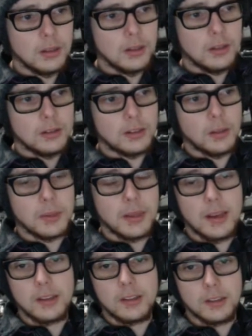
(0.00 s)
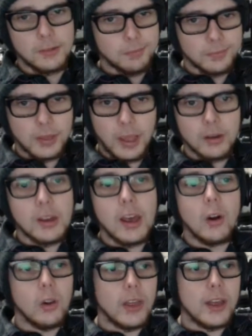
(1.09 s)
cybernetics and
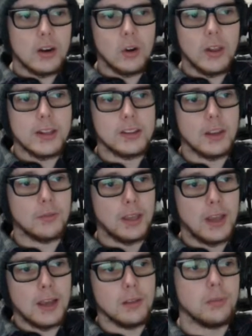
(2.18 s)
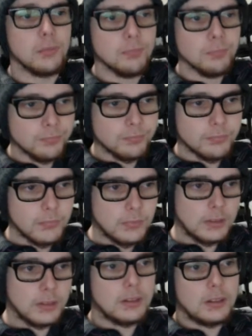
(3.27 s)
all that stuff to kind of
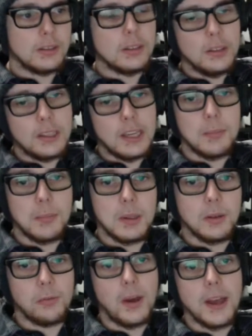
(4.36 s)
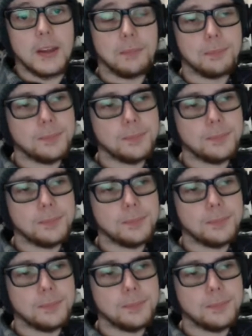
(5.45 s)
keep him in the fight.